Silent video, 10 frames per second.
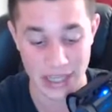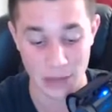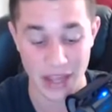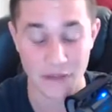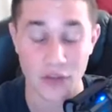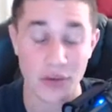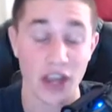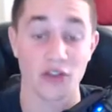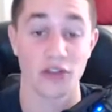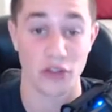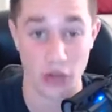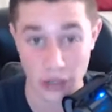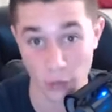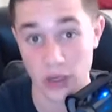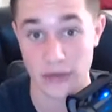and we have
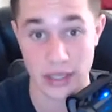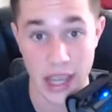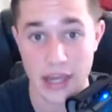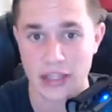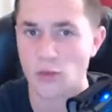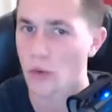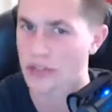334 Eevee candy, so we will